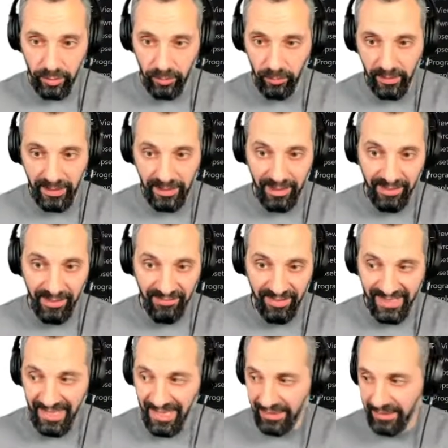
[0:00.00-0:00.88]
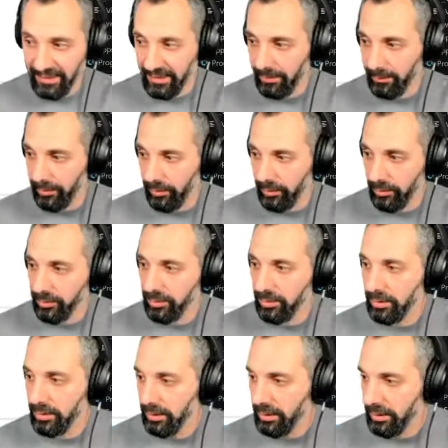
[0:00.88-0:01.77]
So we have a get and a post,
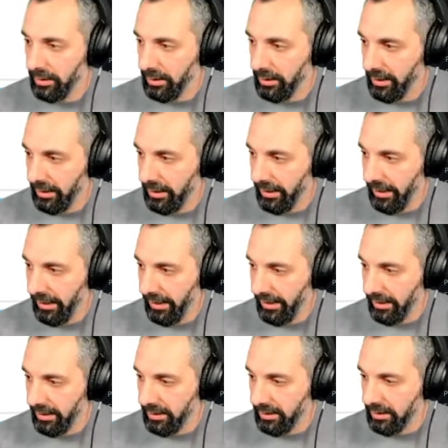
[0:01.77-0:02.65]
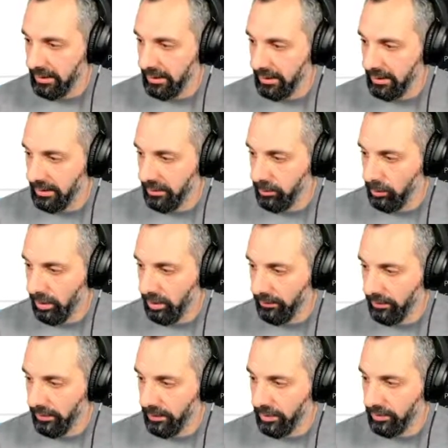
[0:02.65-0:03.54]
and one
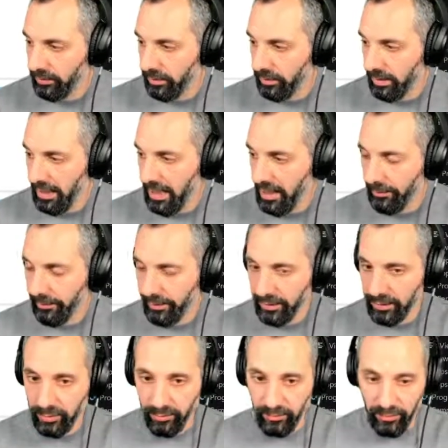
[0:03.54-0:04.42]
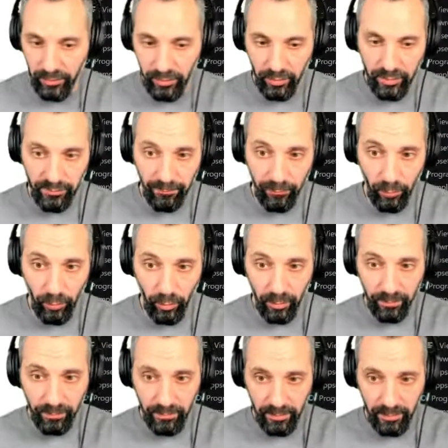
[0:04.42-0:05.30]
of them is for allowing us to view the
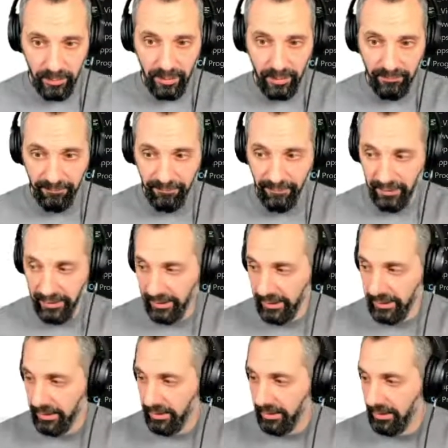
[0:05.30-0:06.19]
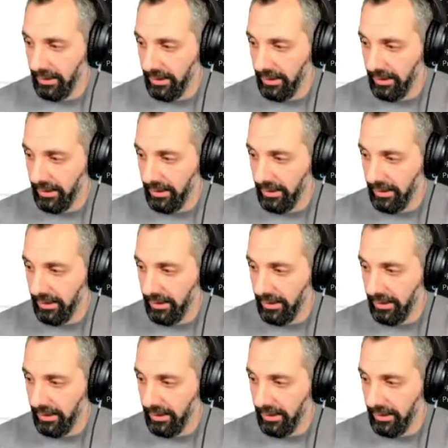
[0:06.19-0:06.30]
form and fill it in,